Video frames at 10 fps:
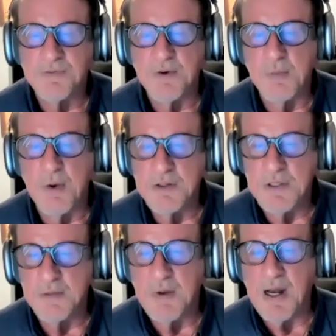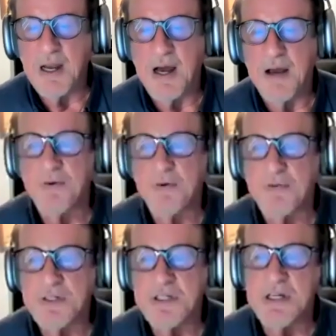for most of my life
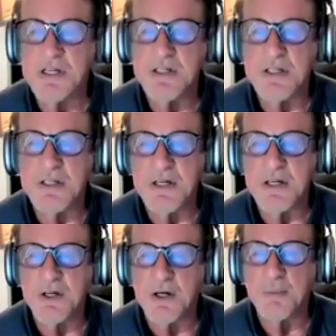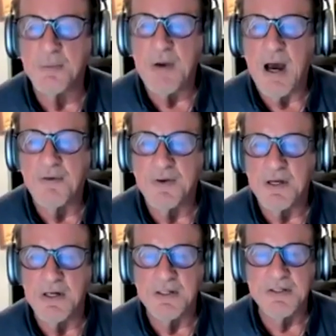overseas in Europe,
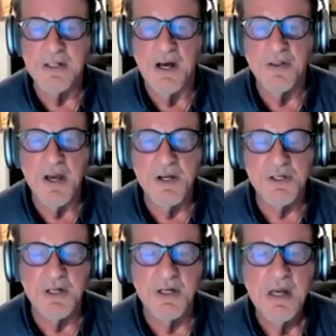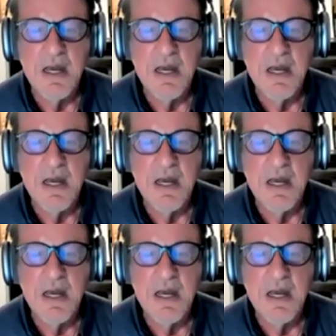Africa, South Asia,